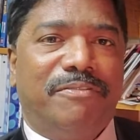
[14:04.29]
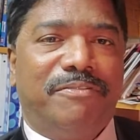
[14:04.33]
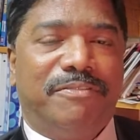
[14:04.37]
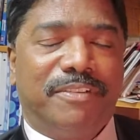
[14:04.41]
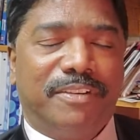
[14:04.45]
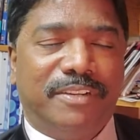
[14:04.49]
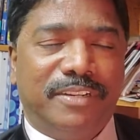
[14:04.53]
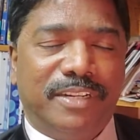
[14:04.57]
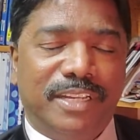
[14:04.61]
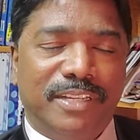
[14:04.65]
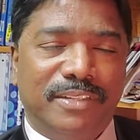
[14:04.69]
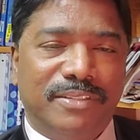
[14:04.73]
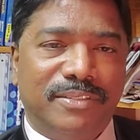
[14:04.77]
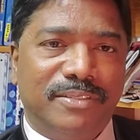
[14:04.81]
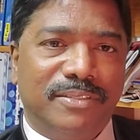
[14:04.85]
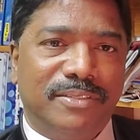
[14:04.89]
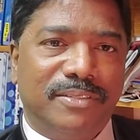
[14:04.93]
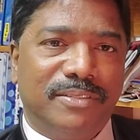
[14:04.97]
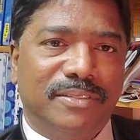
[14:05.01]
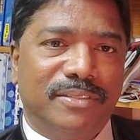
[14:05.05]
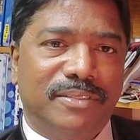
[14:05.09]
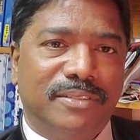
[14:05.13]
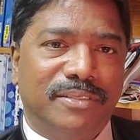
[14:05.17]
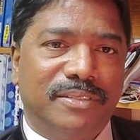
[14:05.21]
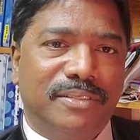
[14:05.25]
furnace,
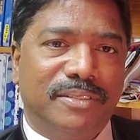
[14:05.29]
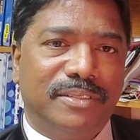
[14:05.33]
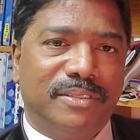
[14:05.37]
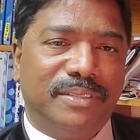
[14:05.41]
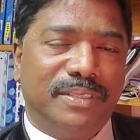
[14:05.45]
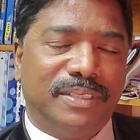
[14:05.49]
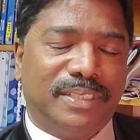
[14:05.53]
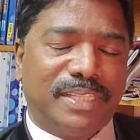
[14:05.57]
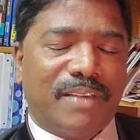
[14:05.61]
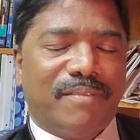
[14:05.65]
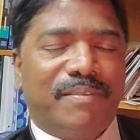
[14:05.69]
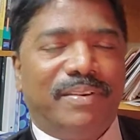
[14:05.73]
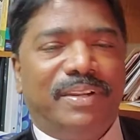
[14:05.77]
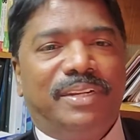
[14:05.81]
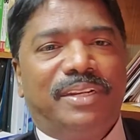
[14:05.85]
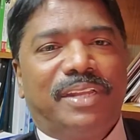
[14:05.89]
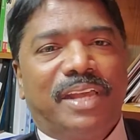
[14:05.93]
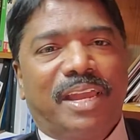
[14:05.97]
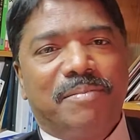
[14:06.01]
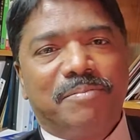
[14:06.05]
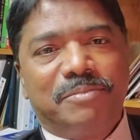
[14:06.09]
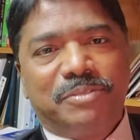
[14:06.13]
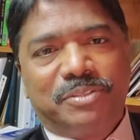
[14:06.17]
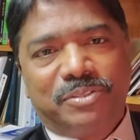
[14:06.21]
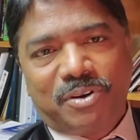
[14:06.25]
7
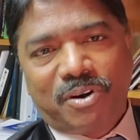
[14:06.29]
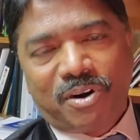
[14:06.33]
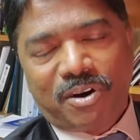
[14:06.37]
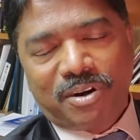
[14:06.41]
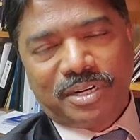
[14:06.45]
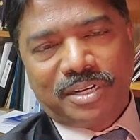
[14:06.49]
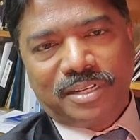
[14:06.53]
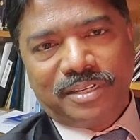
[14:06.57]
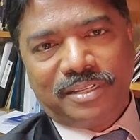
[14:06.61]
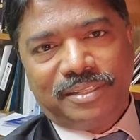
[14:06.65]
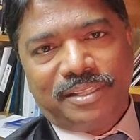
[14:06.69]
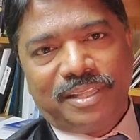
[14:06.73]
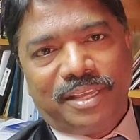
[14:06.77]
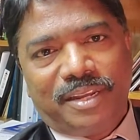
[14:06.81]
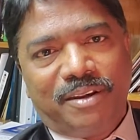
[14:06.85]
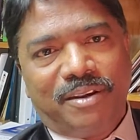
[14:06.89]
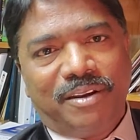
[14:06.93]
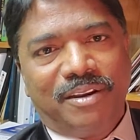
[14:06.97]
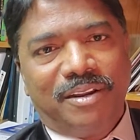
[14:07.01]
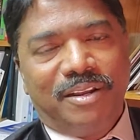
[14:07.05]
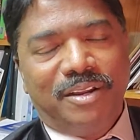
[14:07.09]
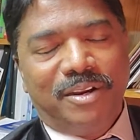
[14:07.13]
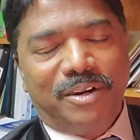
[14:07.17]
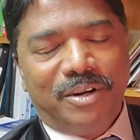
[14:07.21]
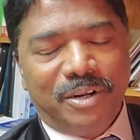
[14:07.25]
times hotter than
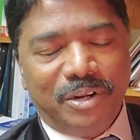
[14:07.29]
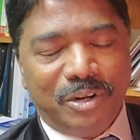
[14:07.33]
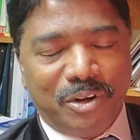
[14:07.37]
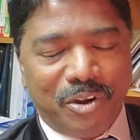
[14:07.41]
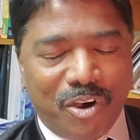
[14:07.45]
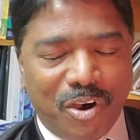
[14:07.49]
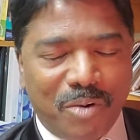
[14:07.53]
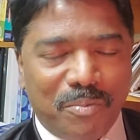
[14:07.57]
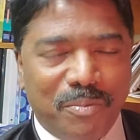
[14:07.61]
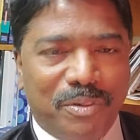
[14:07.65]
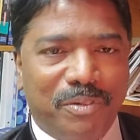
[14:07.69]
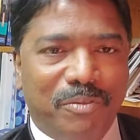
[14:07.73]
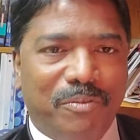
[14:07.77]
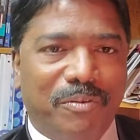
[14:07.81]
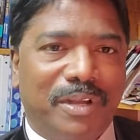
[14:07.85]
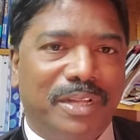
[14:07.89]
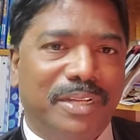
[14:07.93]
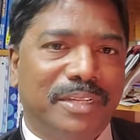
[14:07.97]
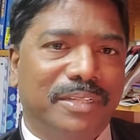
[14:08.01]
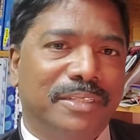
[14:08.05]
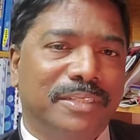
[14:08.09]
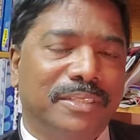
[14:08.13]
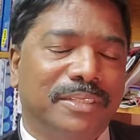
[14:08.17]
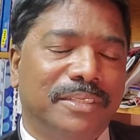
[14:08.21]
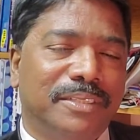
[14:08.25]
normal one,
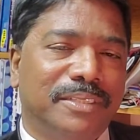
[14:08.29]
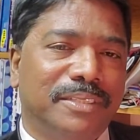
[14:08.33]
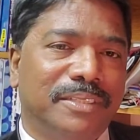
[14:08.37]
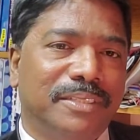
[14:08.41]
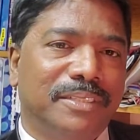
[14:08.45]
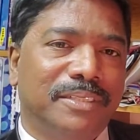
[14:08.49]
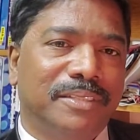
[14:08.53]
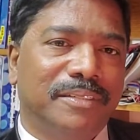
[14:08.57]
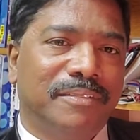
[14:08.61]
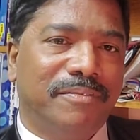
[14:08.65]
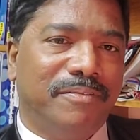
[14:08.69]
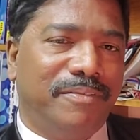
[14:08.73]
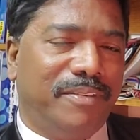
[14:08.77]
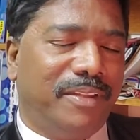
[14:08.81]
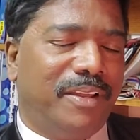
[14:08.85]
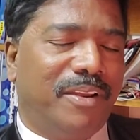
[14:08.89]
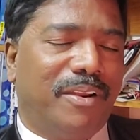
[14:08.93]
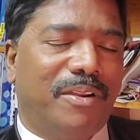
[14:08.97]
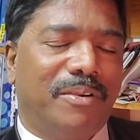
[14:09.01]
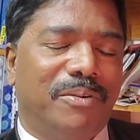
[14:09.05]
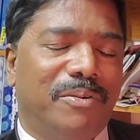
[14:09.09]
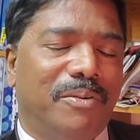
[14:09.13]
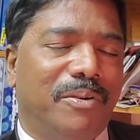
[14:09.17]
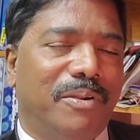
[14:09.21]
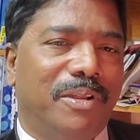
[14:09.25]
we are
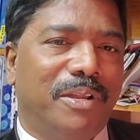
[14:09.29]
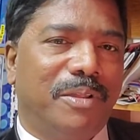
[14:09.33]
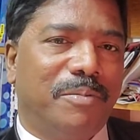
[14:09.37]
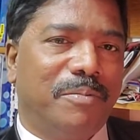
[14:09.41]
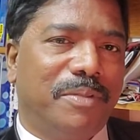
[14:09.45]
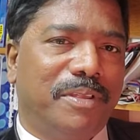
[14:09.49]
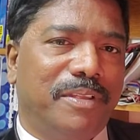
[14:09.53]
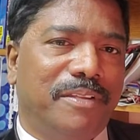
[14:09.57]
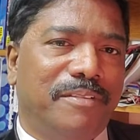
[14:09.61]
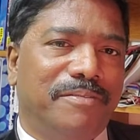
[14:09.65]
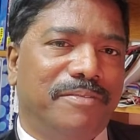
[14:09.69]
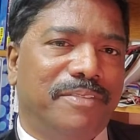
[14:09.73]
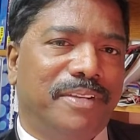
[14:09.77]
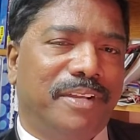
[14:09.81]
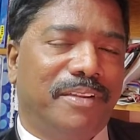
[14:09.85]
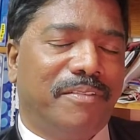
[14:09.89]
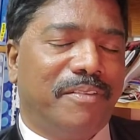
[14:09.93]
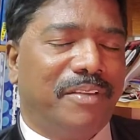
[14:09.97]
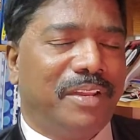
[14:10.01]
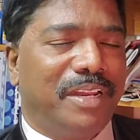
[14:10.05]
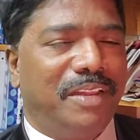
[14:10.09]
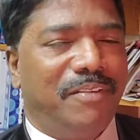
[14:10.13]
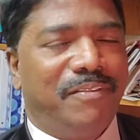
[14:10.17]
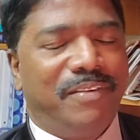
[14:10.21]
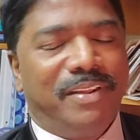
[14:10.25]
not going to be afraid.
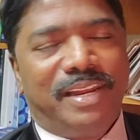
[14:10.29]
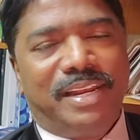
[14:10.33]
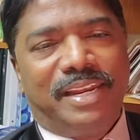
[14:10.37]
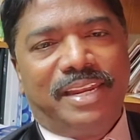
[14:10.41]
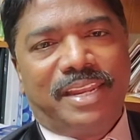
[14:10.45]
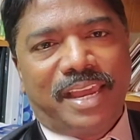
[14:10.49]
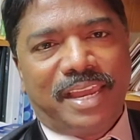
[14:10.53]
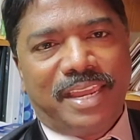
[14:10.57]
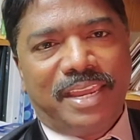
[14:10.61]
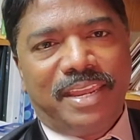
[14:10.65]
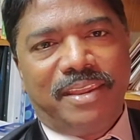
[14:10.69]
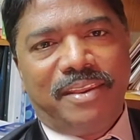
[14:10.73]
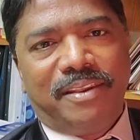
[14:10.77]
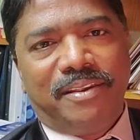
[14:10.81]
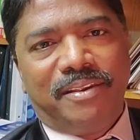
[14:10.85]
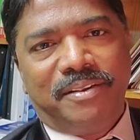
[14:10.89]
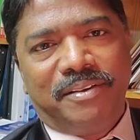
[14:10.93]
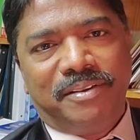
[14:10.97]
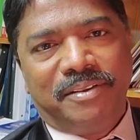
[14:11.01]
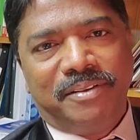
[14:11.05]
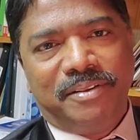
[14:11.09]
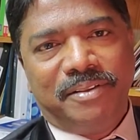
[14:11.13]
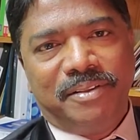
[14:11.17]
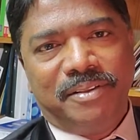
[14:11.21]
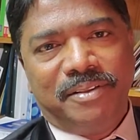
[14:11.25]
We will die
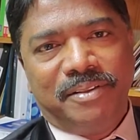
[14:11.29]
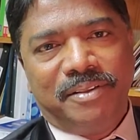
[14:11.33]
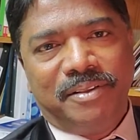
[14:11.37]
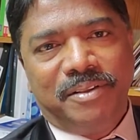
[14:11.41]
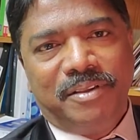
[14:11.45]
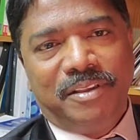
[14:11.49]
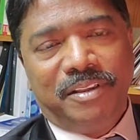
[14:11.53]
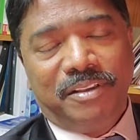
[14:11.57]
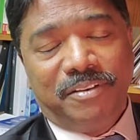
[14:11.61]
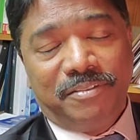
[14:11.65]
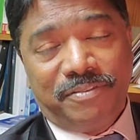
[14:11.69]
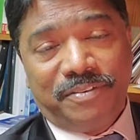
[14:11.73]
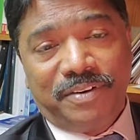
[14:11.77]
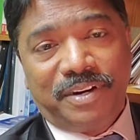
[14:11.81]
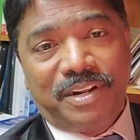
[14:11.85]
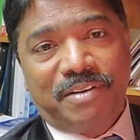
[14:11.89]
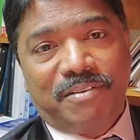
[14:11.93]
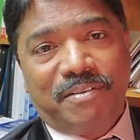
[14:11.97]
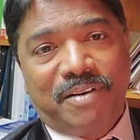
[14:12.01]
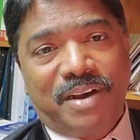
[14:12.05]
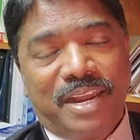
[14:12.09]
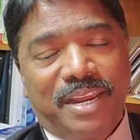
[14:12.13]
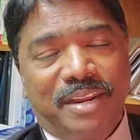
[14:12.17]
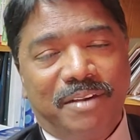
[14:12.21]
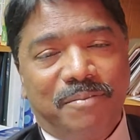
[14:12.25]
if
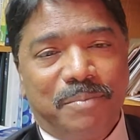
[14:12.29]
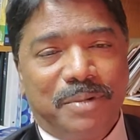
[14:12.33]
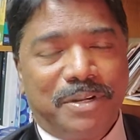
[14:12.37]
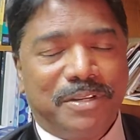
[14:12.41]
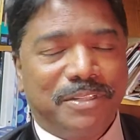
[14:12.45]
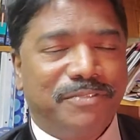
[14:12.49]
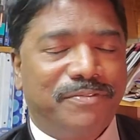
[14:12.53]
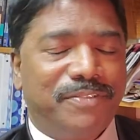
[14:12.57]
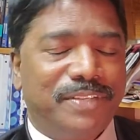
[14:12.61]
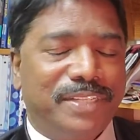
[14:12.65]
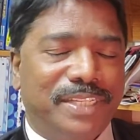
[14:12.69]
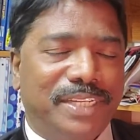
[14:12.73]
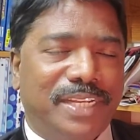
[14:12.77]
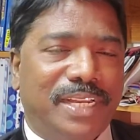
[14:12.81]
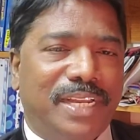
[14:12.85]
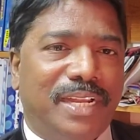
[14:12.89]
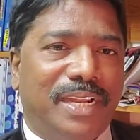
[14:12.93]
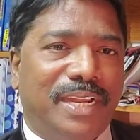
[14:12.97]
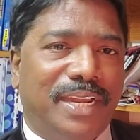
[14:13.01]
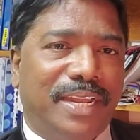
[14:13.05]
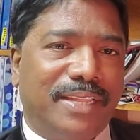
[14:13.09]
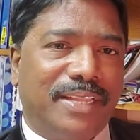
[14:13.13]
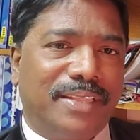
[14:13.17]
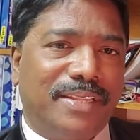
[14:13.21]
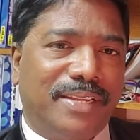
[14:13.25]
required, because physical
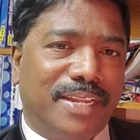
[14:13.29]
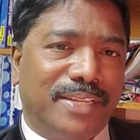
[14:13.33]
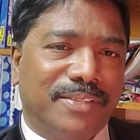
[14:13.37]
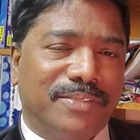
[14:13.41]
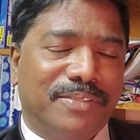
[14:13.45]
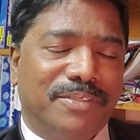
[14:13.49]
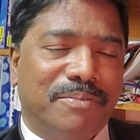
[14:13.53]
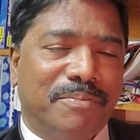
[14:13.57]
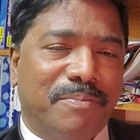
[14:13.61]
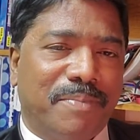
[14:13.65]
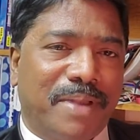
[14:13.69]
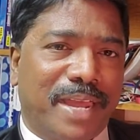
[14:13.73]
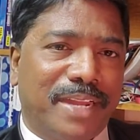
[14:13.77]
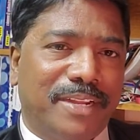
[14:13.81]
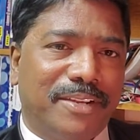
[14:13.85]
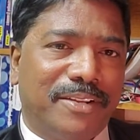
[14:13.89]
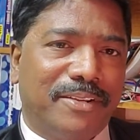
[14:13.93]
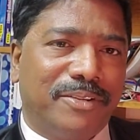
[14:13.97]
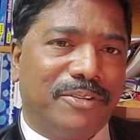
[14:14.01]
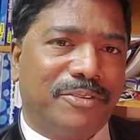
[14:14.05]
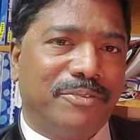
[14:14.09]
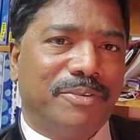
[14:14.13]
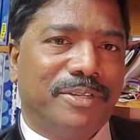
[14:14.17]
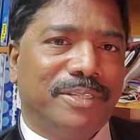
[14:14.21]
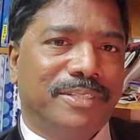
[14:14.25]
death doesn't matter
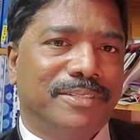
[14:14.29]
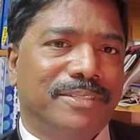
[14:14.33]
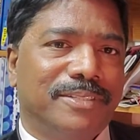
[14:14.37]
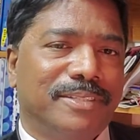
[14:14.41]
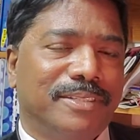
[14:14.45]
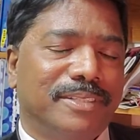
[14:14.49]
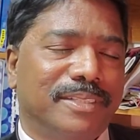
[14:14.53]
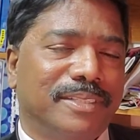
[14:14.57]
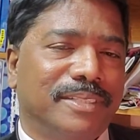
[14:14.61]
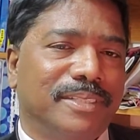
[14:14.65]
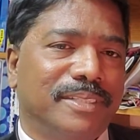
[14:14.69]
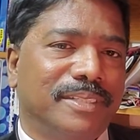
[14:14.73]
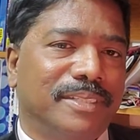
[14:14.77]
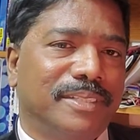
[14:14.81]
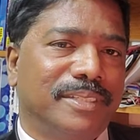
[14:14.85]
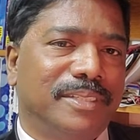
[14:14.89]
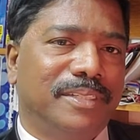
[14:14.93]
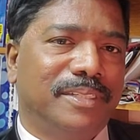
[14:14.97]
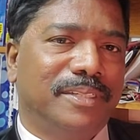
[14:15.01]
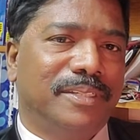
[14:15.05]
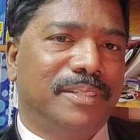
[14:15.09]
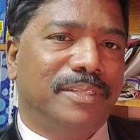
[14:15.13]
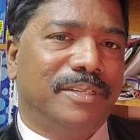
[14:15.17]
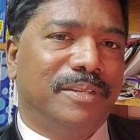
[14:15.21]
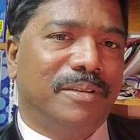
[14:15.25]
to us."
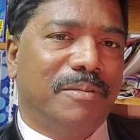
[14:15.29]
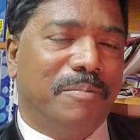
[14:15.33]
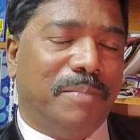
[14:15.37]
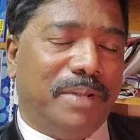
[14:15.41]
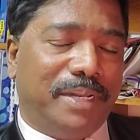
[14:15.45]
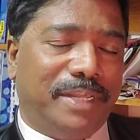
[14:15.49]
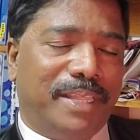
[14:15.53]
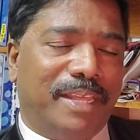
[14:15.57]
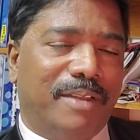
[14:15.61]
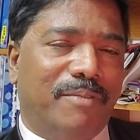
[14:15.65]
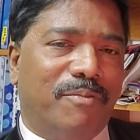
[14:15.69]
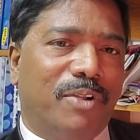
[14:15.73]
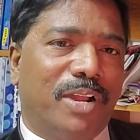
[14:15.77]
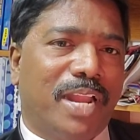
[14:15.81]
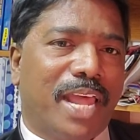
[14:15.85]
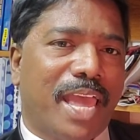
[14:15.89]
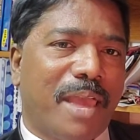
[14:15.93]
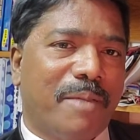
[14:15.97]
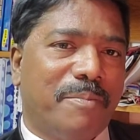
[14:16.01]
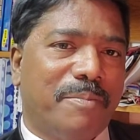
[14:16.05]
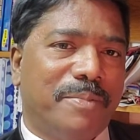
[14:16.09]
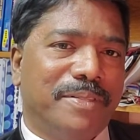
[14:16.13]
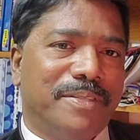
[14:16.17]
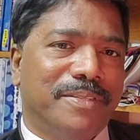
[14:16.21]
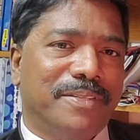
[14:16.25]
But then what
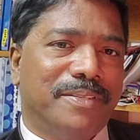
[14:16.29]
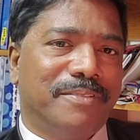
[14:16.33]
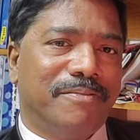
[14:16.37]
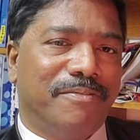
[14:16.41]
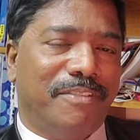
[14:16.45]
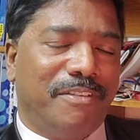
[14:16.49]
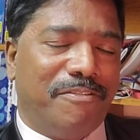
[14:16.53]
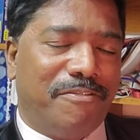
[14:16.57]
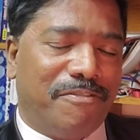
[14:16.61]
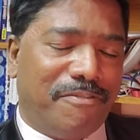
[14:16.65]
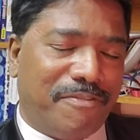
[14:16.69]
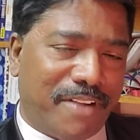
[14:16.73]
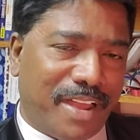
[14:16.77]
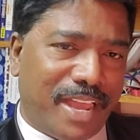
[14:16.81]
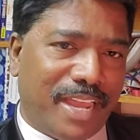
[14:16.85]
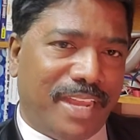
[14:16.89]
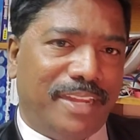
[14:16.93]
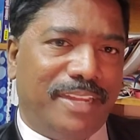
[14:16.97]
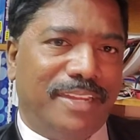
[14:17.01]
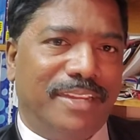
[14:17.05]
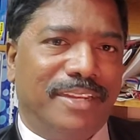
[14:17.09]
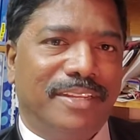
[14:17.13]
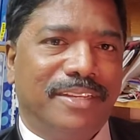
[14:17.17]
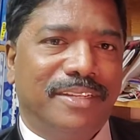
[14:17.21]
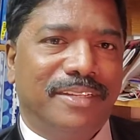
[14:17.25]
happens? We
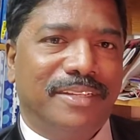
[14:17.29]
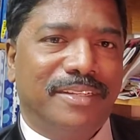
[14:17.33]
find